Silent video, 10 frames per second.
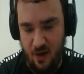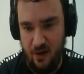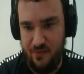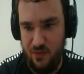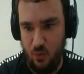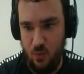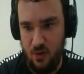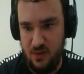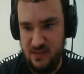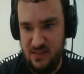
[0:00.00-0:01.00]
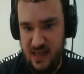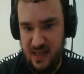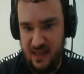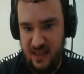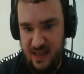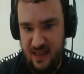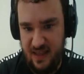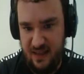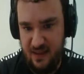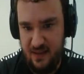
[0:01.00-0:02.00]
off towards
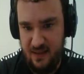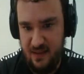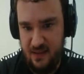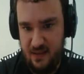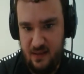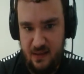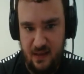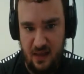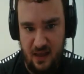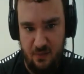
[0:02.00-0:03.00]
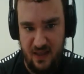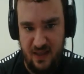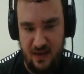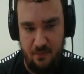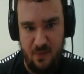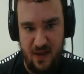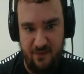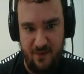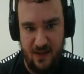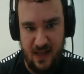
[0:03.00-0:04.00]
Giga. And we get a bit
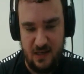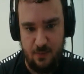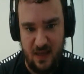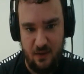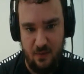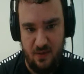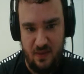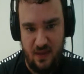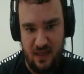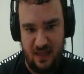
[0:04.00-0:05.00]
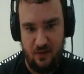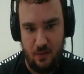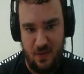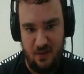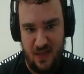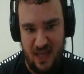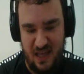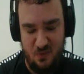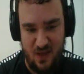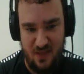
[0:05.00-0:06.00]
of a flashback with Eskimo
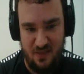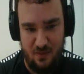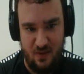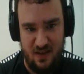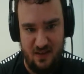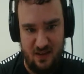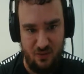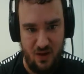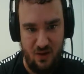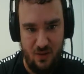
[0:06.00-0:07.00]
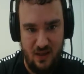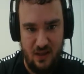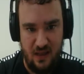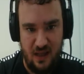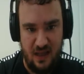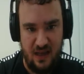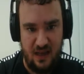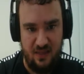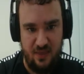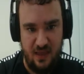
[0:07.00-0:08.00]
Man with Redestro. And
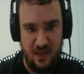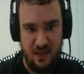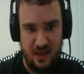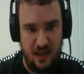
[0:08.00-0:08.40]
I think